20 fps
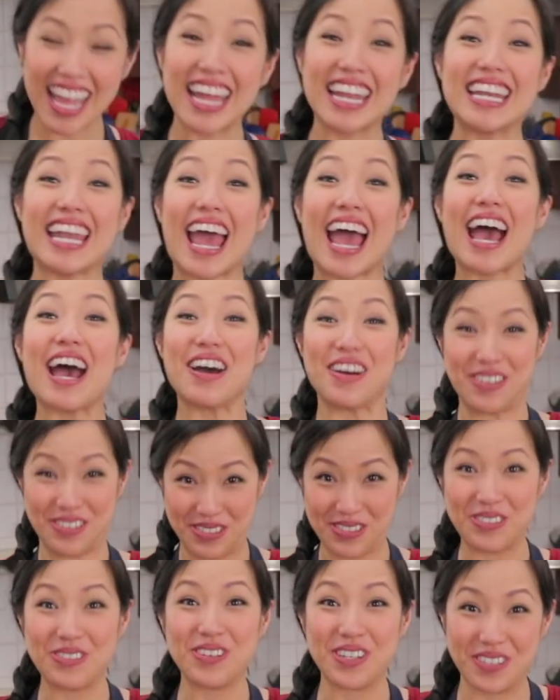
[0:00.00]

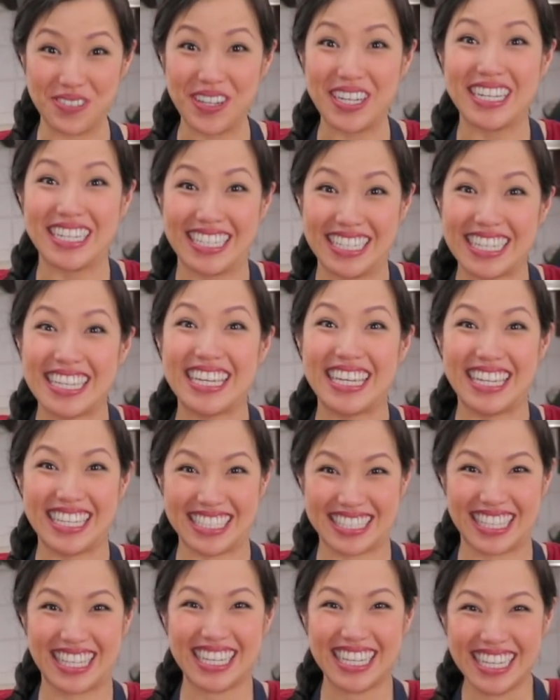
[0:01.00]
Now we're ready to
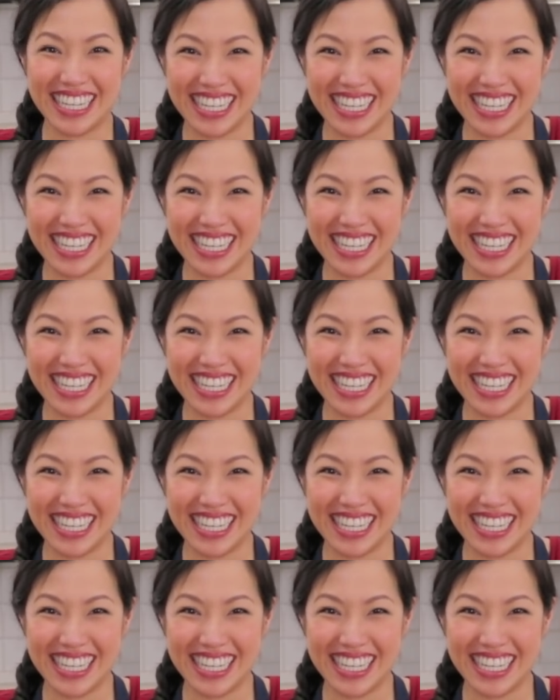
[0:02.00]
eat.